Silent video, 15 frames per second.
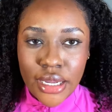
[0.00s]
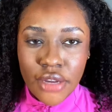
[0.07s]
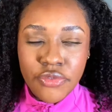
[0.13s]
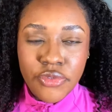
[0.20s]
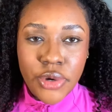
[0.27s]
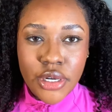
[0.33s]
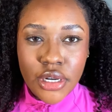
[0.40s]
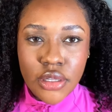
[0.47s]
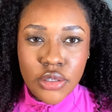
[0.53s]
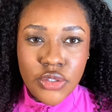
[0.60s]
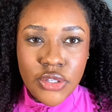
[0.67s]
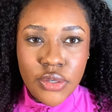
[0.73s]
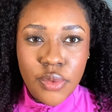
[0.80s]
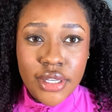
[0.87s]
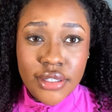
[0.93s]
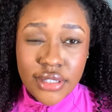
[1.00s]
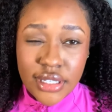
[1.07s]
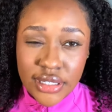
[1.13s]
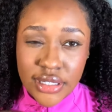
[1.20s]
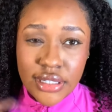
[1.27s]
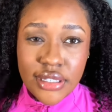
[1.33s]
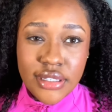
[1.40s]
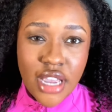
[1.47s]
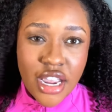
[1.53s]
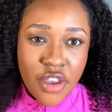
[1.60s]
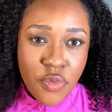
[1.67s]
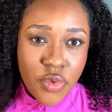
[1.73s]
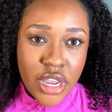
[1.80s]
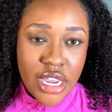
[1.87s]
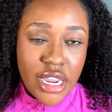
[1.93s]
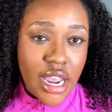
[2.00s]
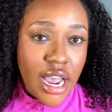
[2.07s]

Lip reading: in for another 2 weeks. This is the second week.